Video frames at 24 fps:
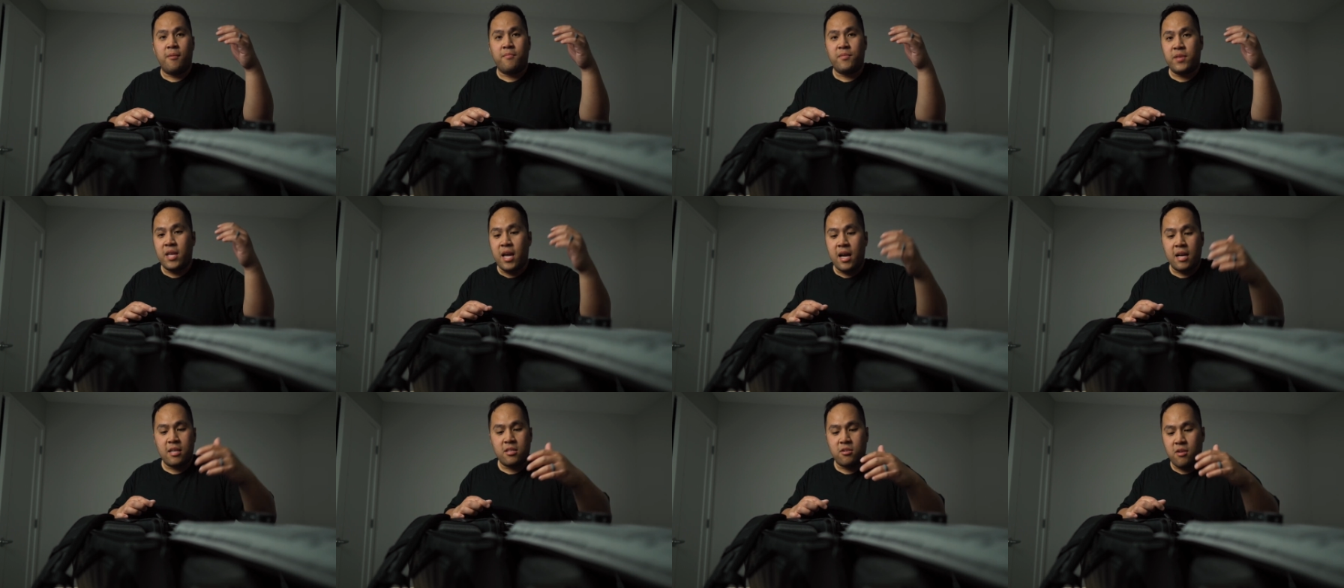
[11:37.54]

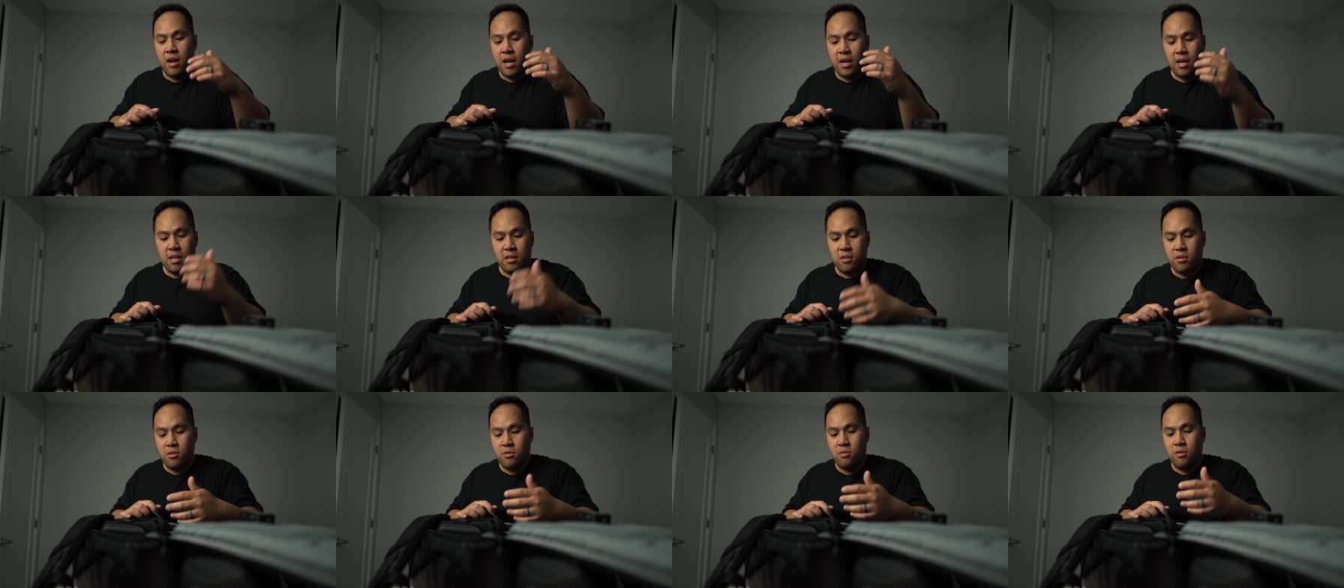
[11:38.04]
yeah, so I
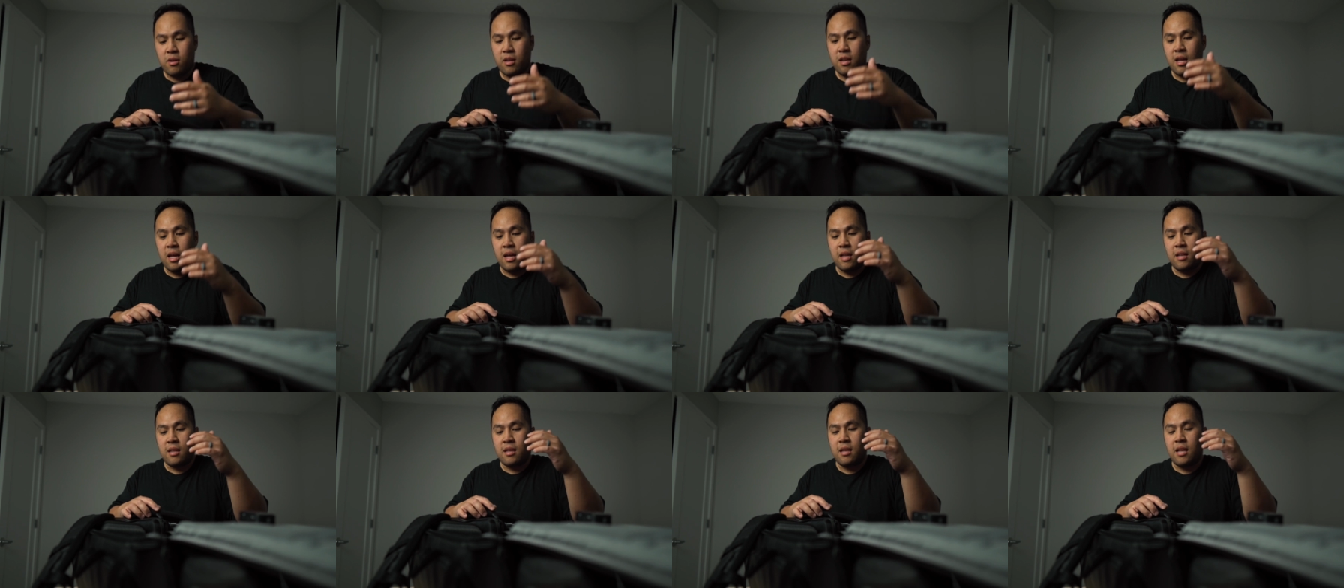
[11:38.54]
can do it
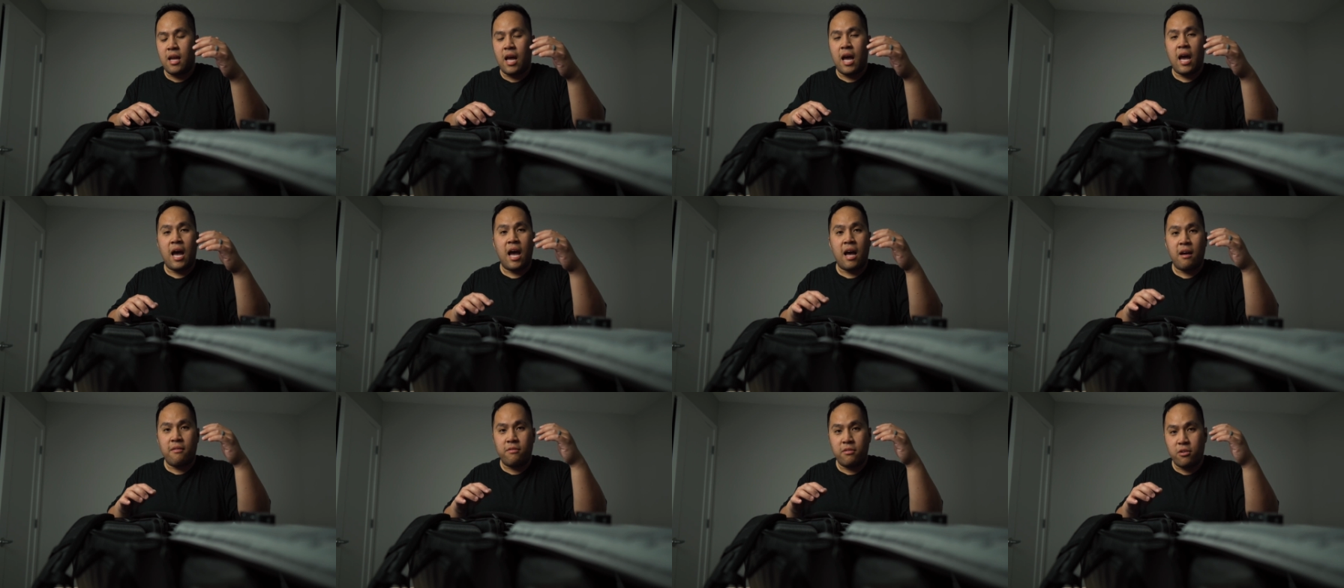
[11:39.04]
and I
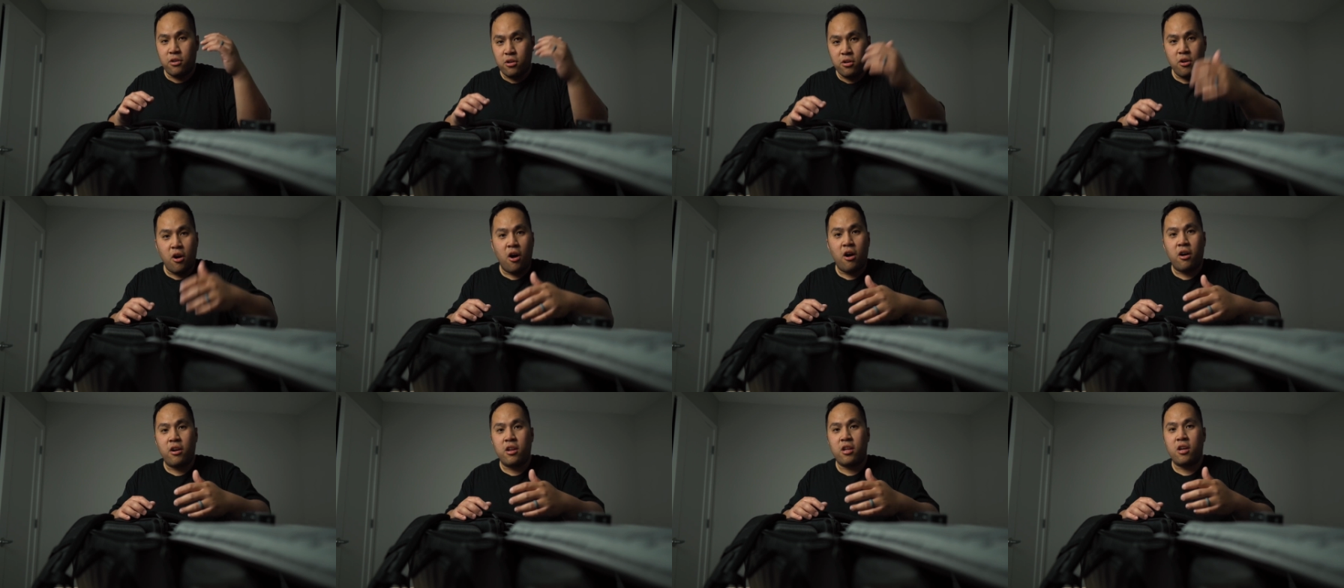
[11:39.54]
have good
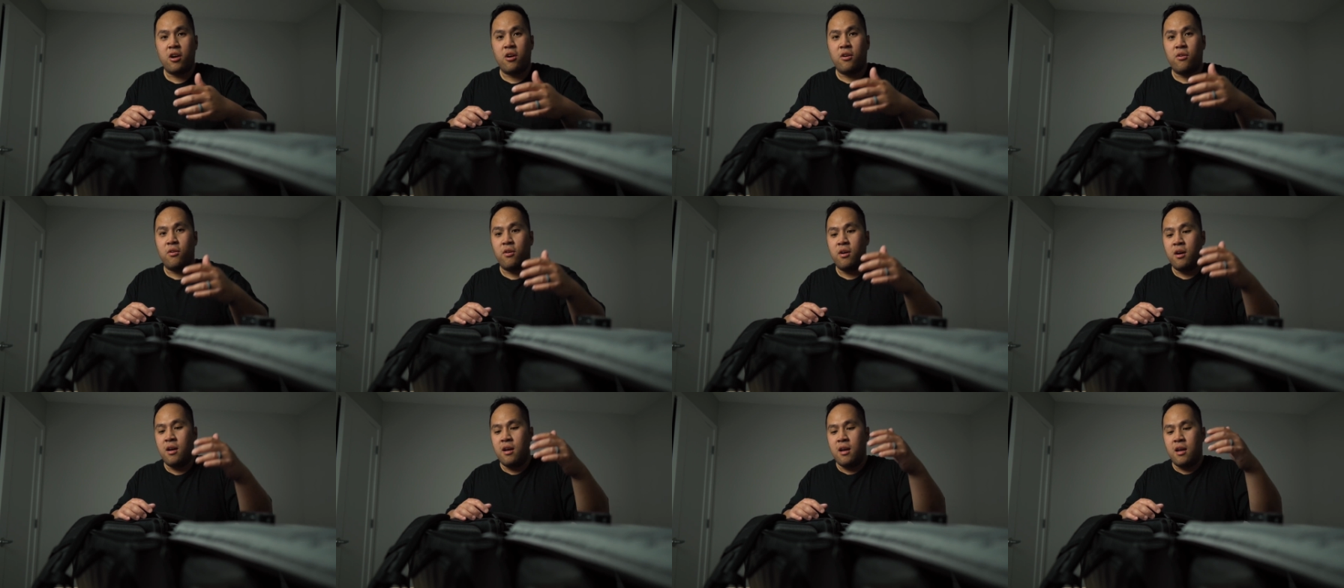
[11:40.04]

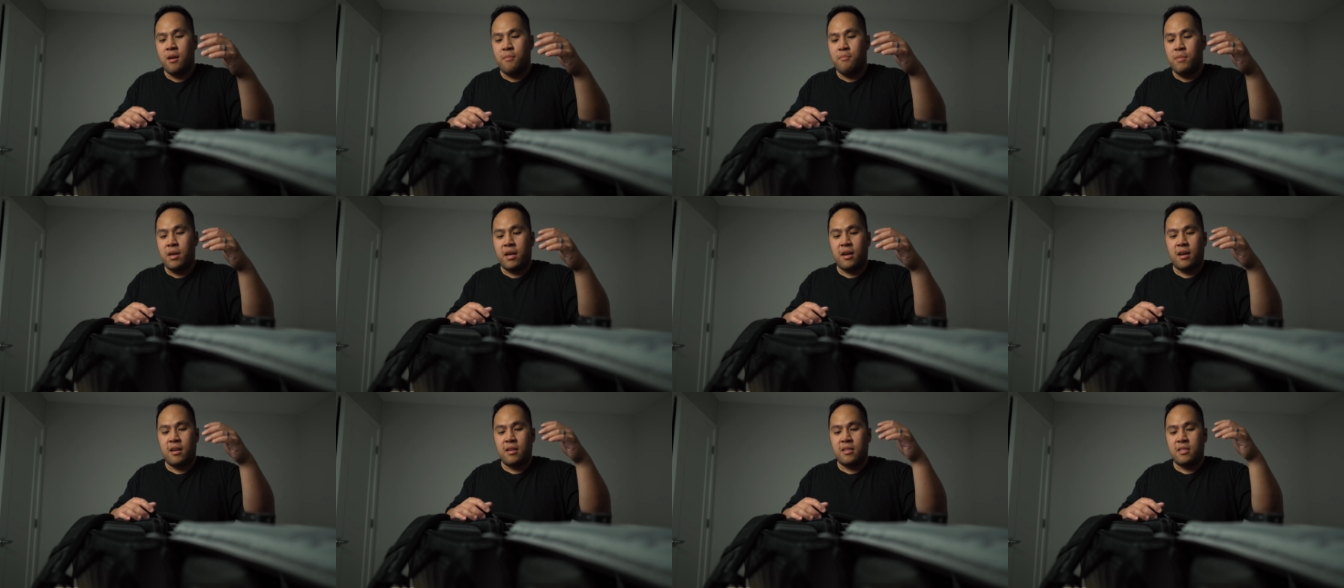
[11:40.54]
audio,
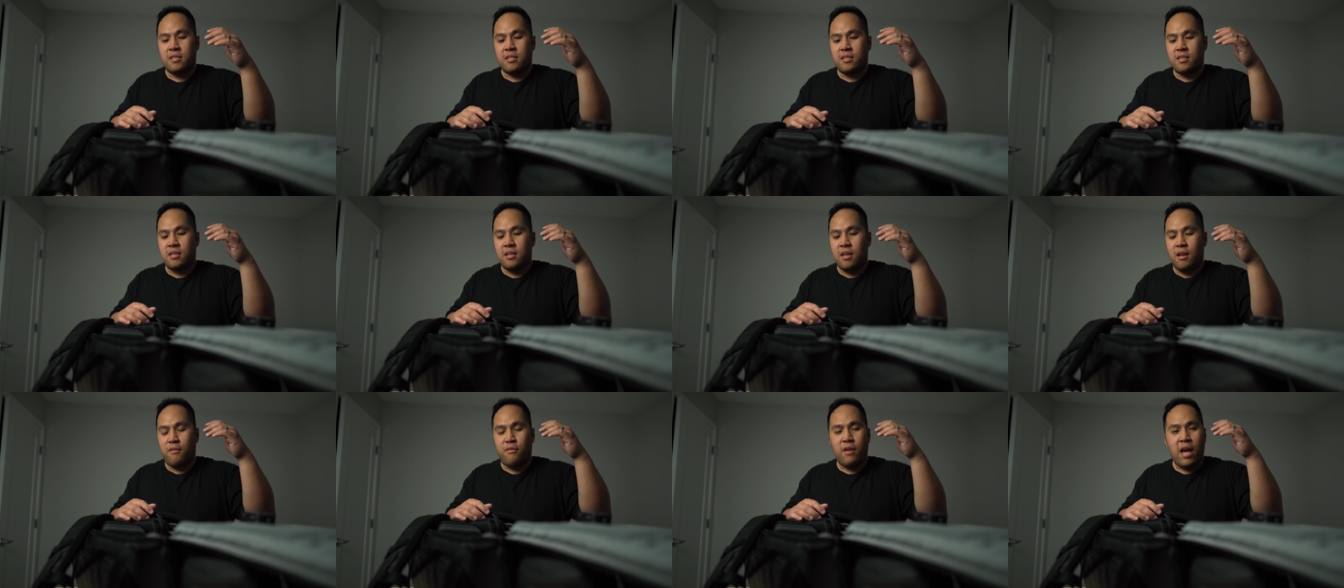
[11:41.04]

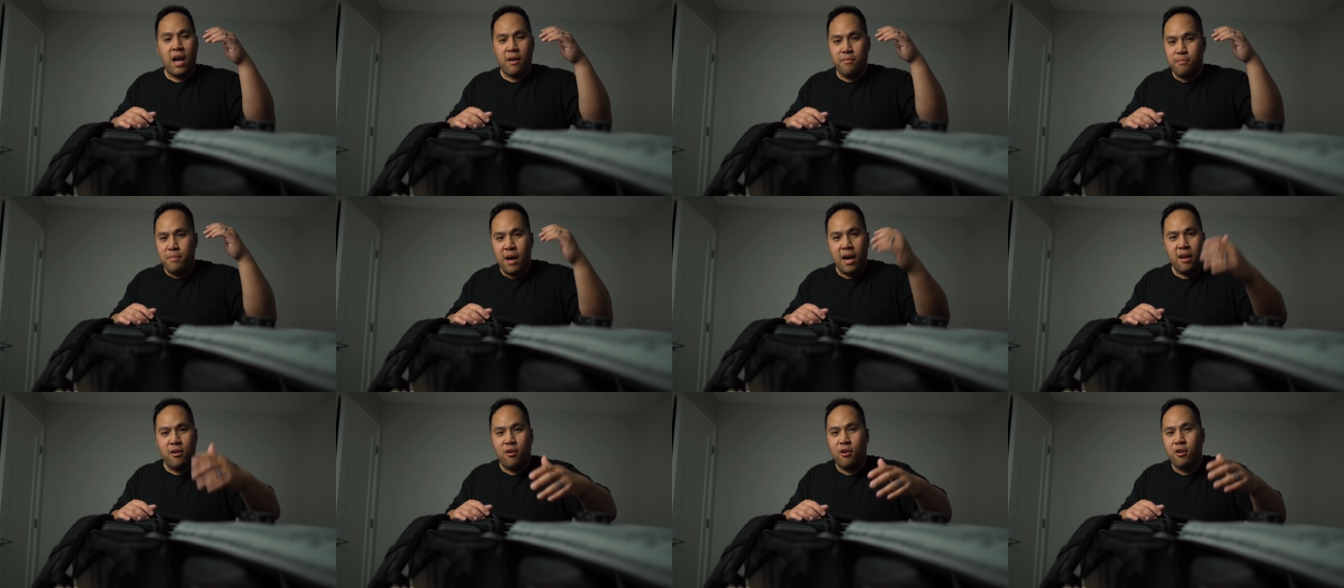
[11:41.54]
because if you have
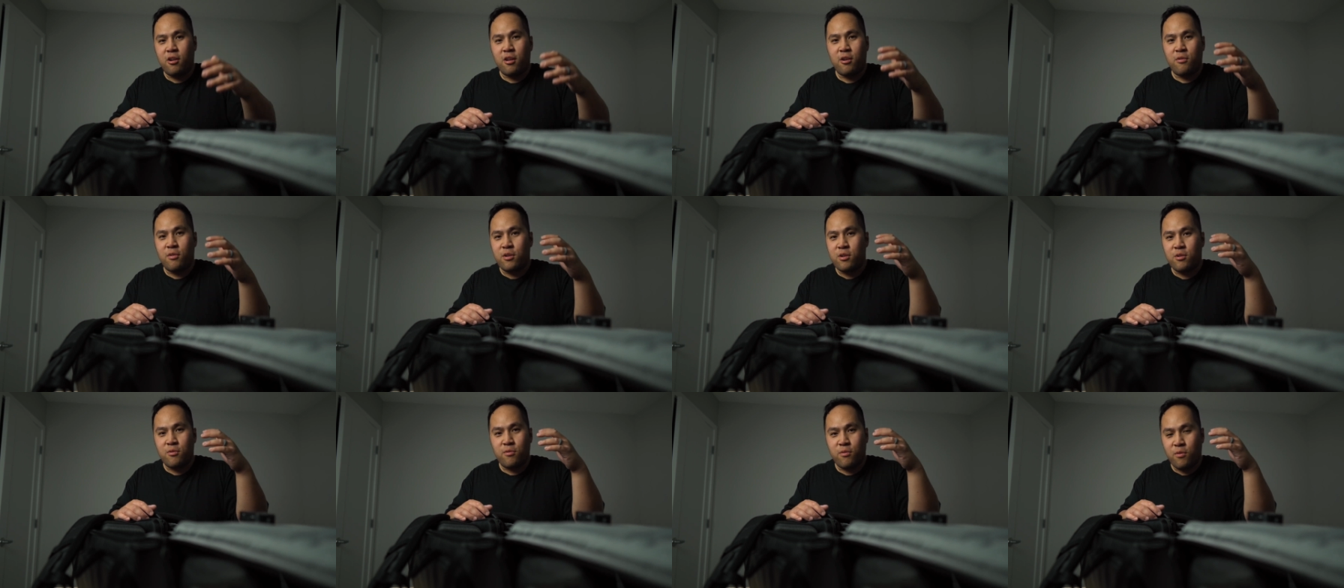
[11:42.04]
bad audio
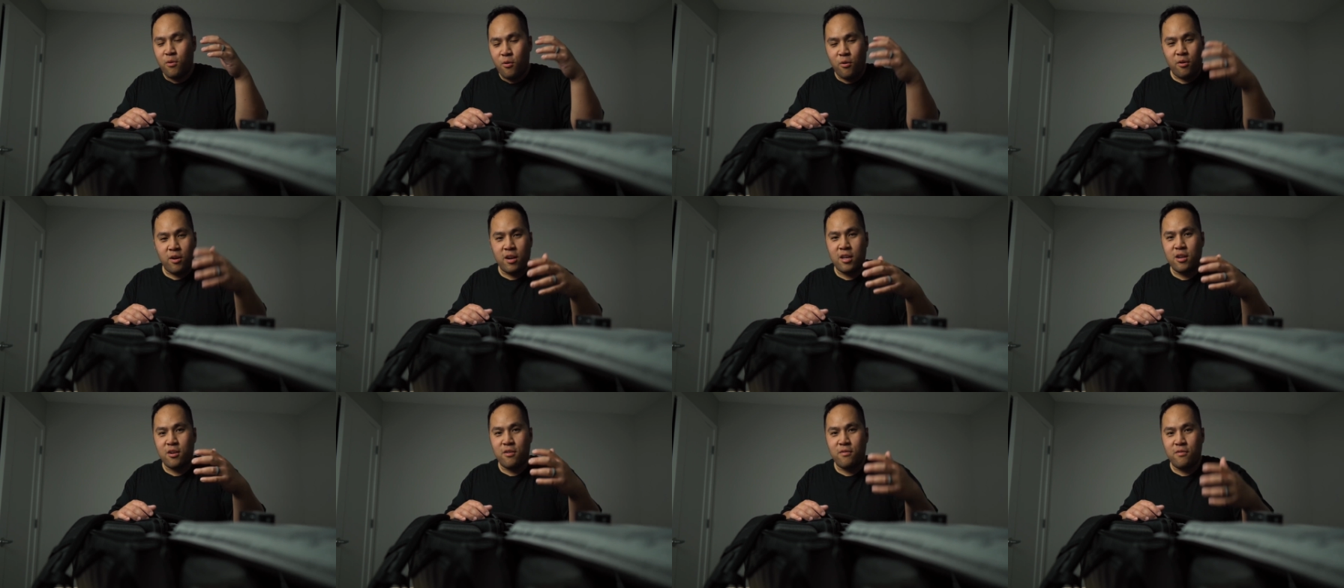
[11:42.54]
when you're
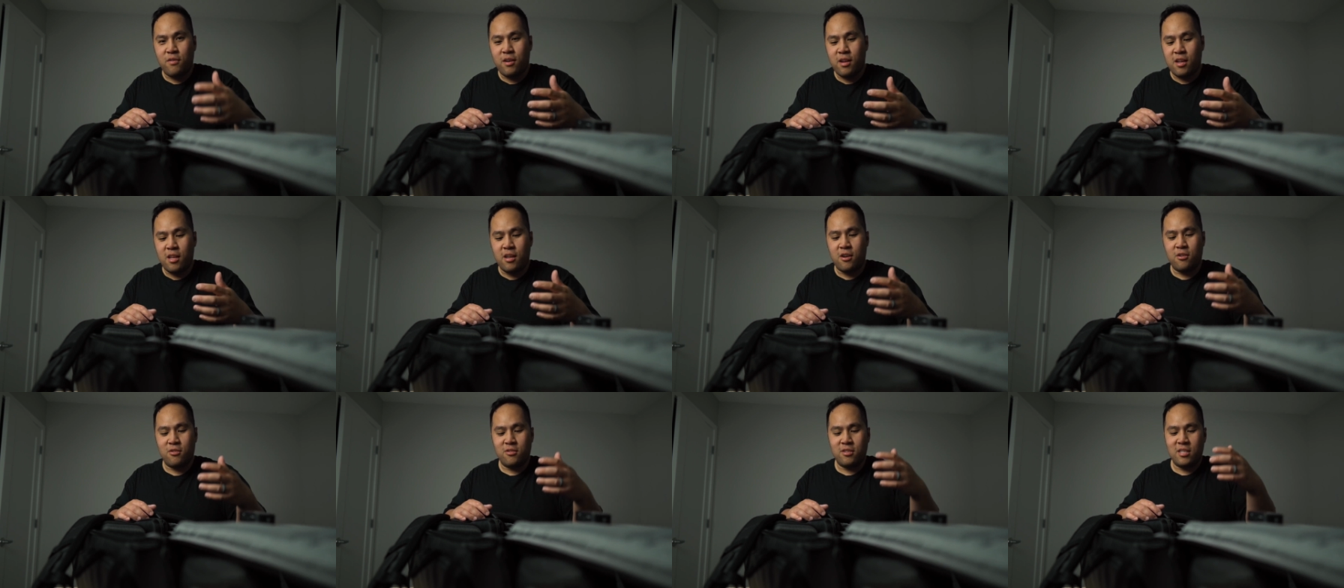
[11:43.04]
recording your
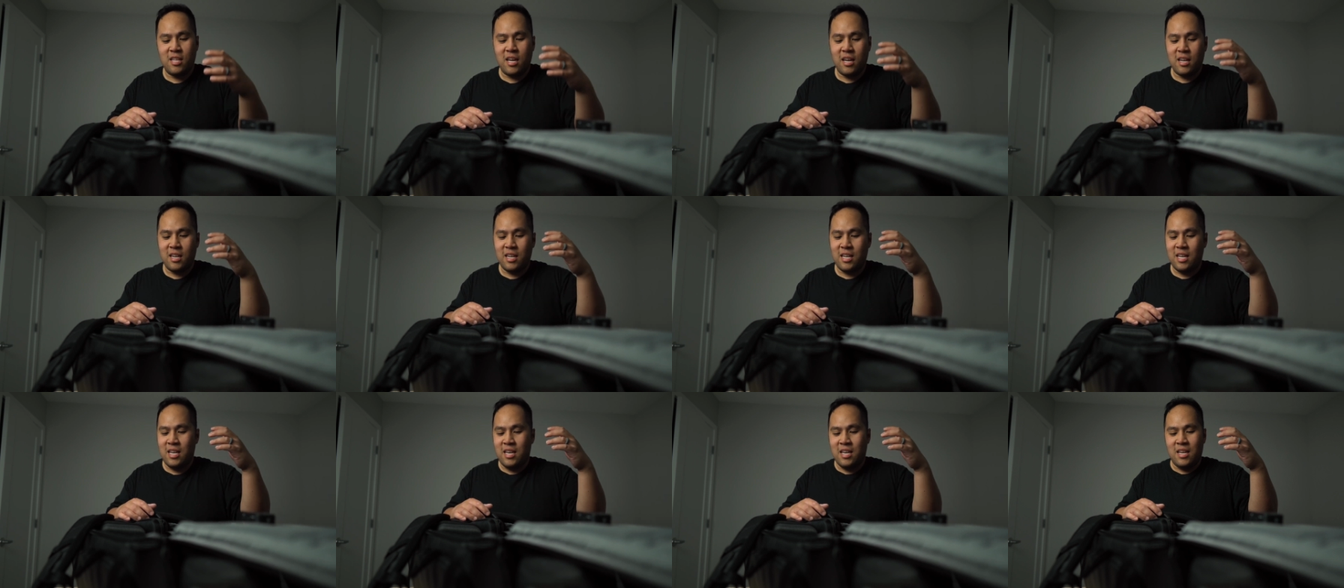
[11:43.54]
video,
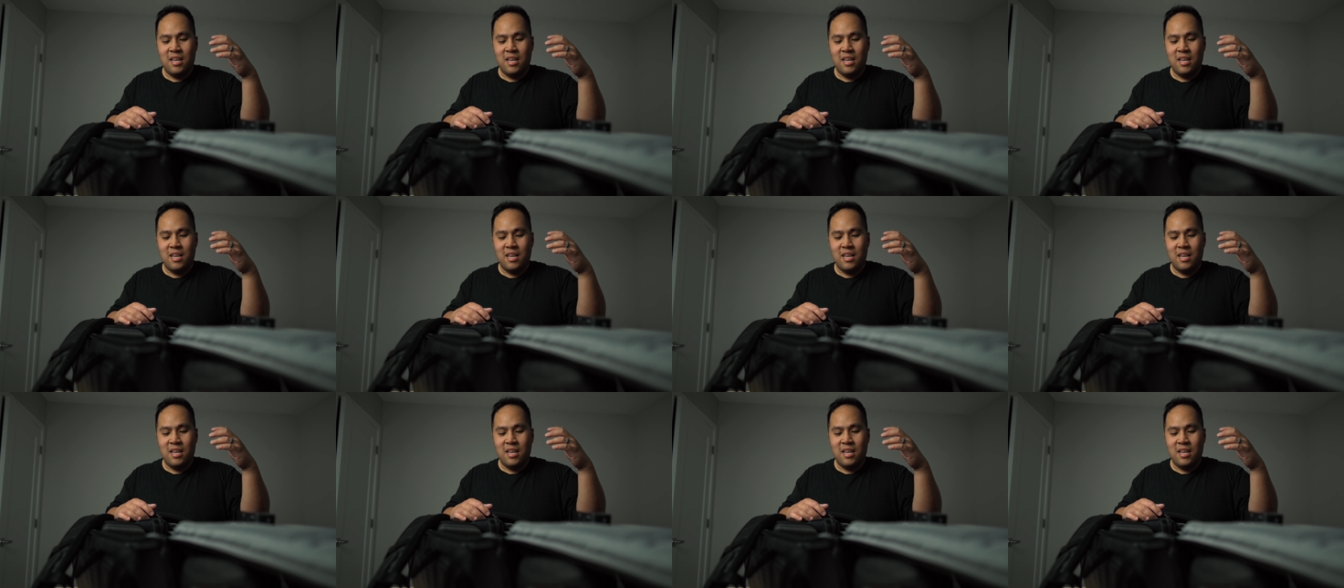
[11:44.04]
then